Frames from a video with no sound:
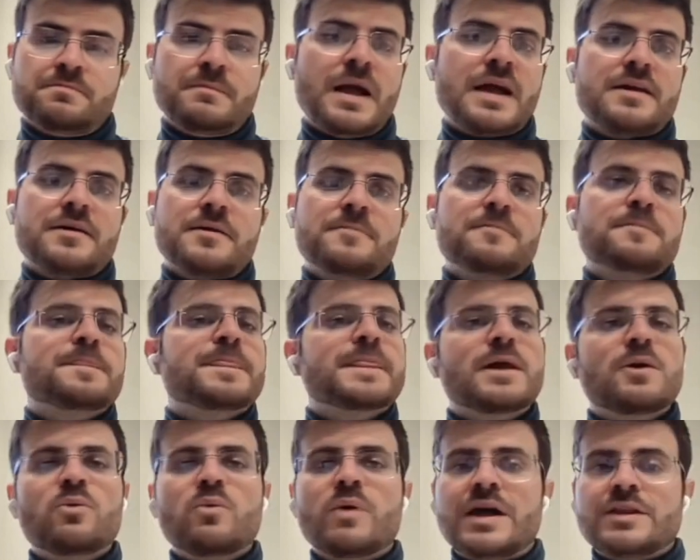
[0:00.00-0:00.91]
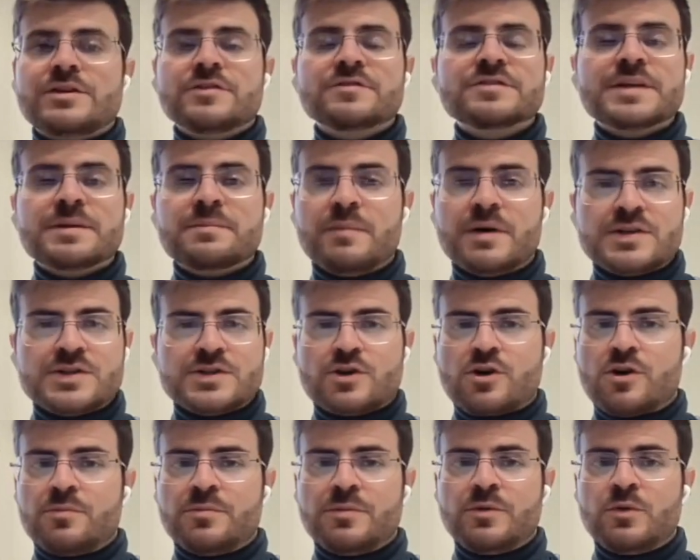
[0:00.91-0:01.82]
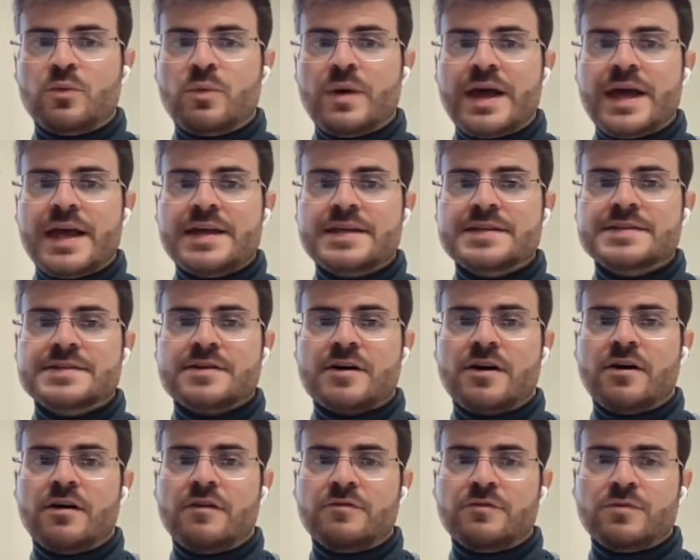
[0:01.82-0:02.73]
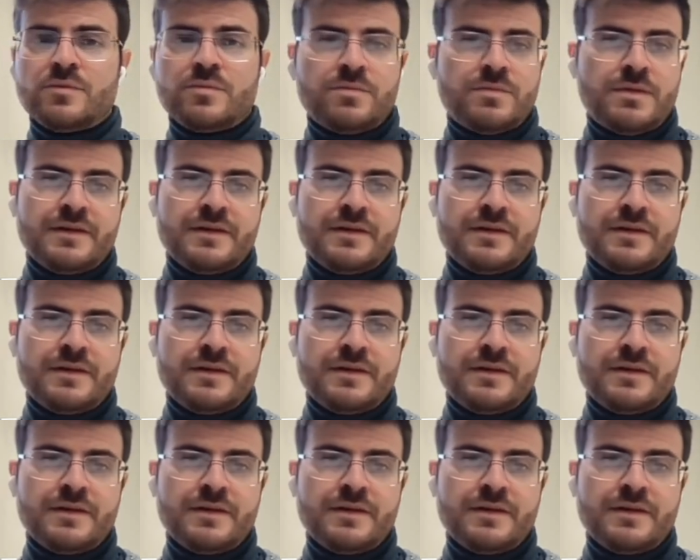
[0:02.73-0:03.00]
like one of the most common ways of